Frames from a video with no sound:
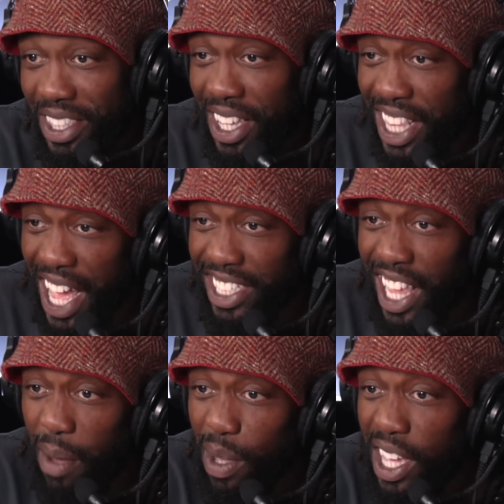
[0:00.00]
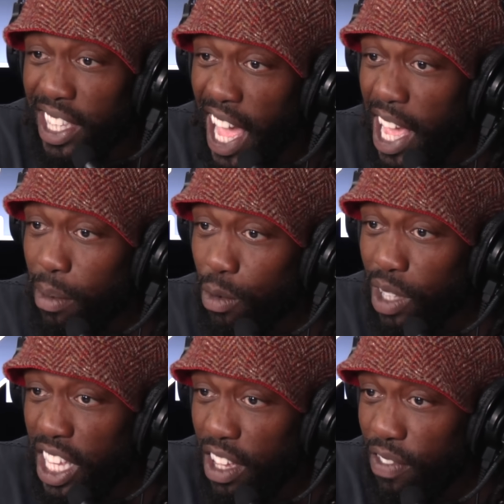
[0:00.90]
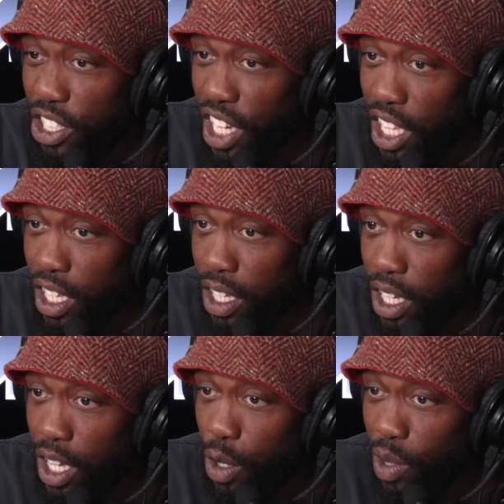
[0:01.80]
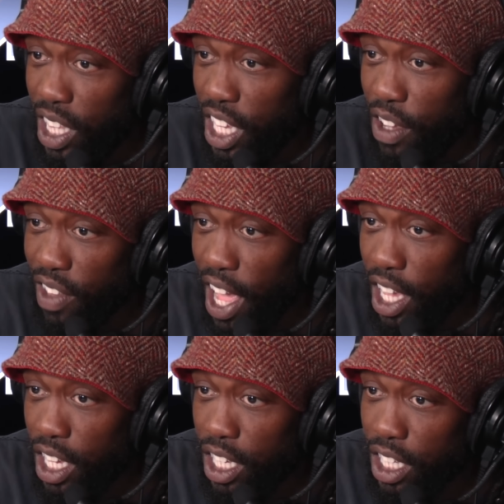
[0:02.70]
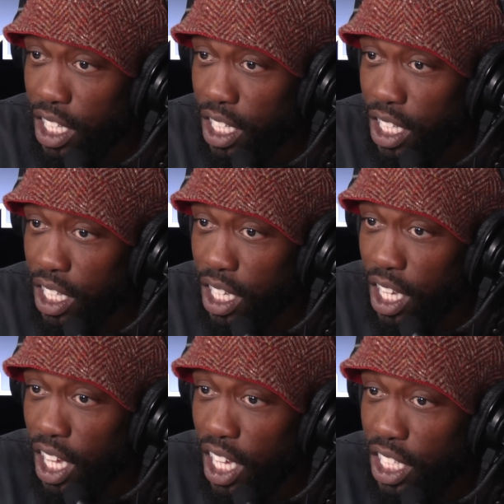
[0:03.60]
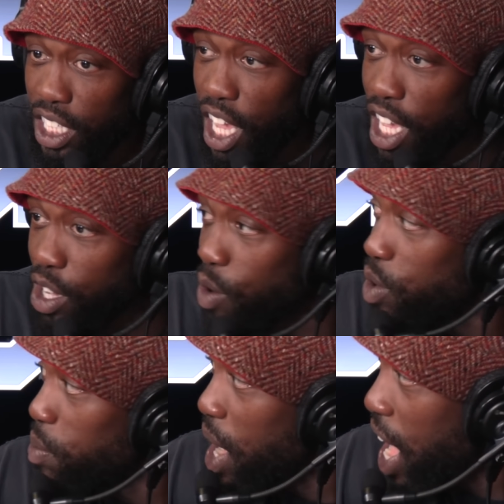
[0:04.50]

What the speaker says: last time me and Dame leave each other, we leave like he's saying he go whoop my